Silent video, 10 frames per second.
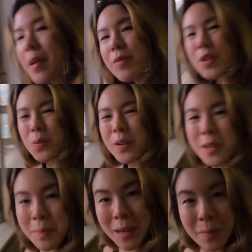I'm just
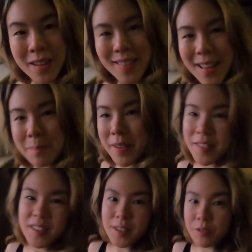wondering, maybe that
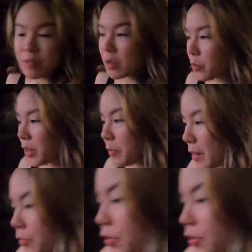method doesn't really work, but I'm